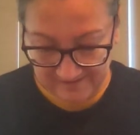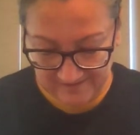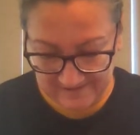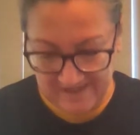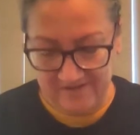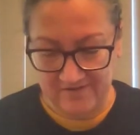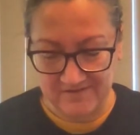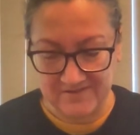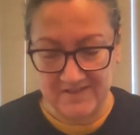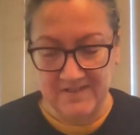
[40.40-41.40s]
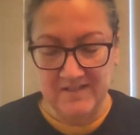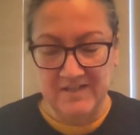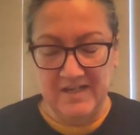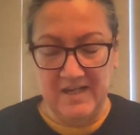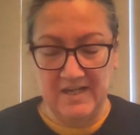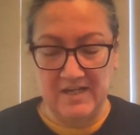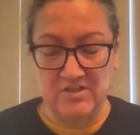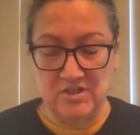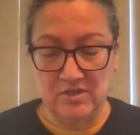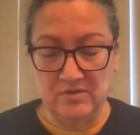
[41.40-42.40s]
standards. And I
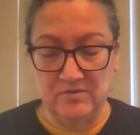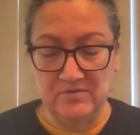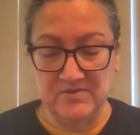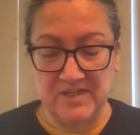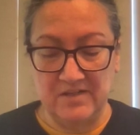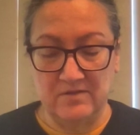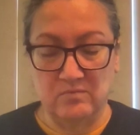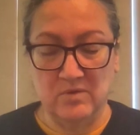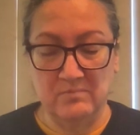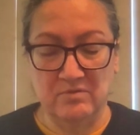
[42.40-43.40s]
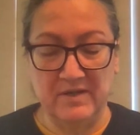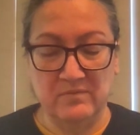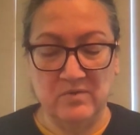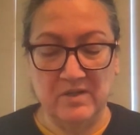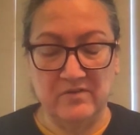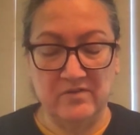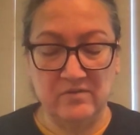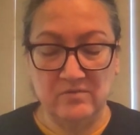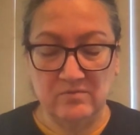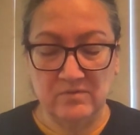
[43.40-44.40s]
chose Standard
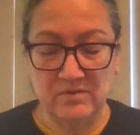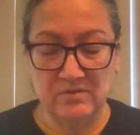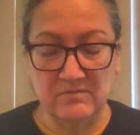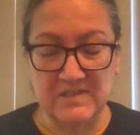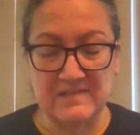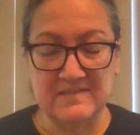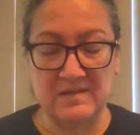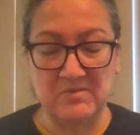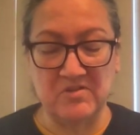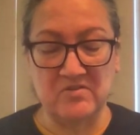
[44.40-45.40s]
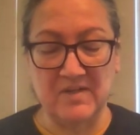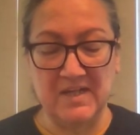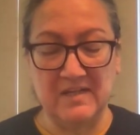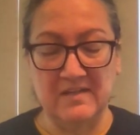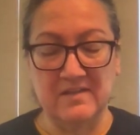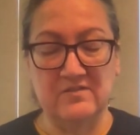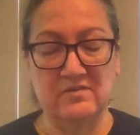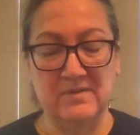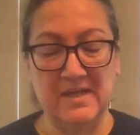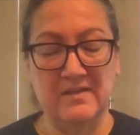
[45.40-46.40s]
1.12, which is demonstrate the
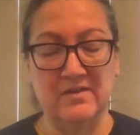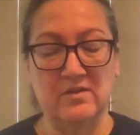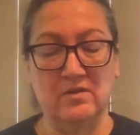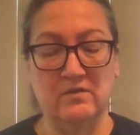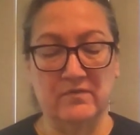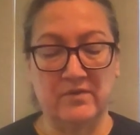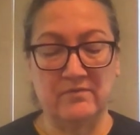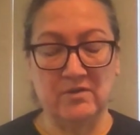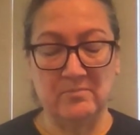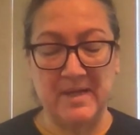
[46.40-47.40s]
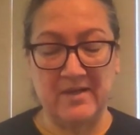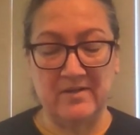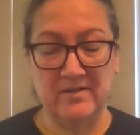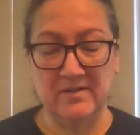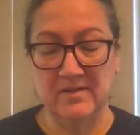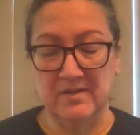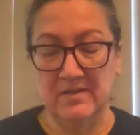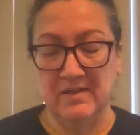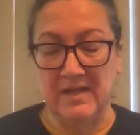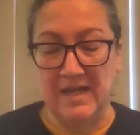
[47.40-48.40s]
two-handed overthrow pattern,
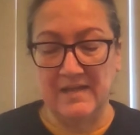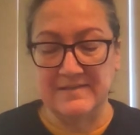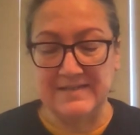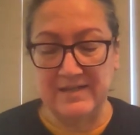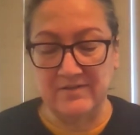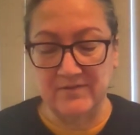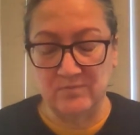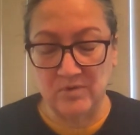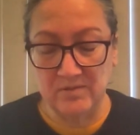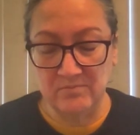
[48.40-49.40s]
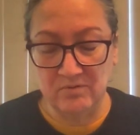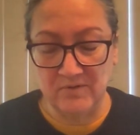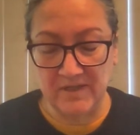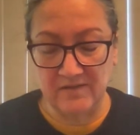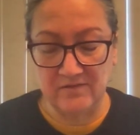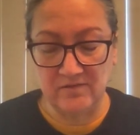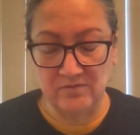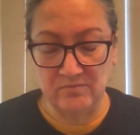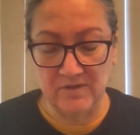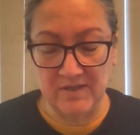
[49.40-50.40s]
and Standard
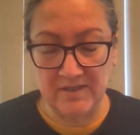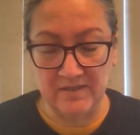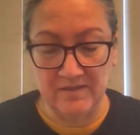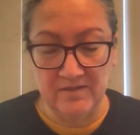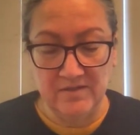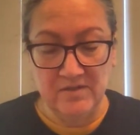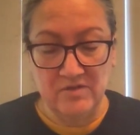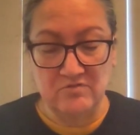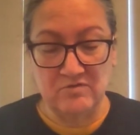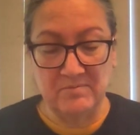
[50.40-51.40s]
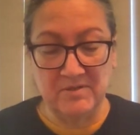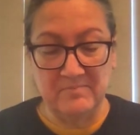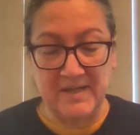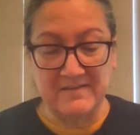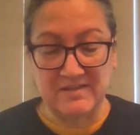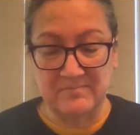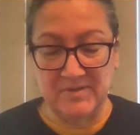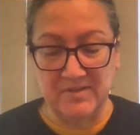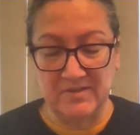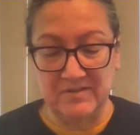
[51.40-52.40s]
1.21, dribble a
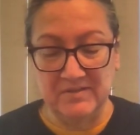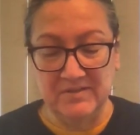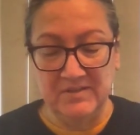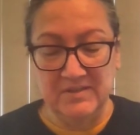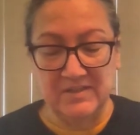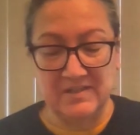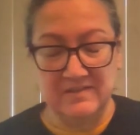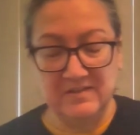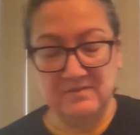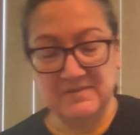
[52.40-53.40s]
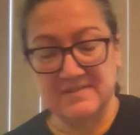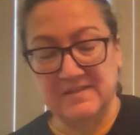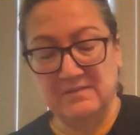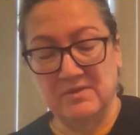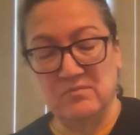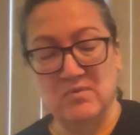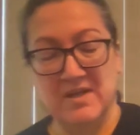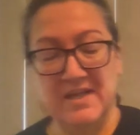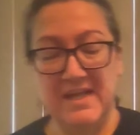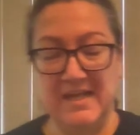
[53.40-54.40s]
basketball continuously with one
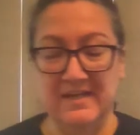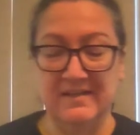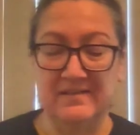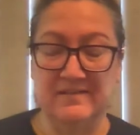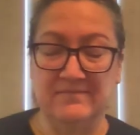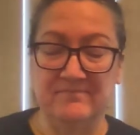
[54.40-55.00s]
hand.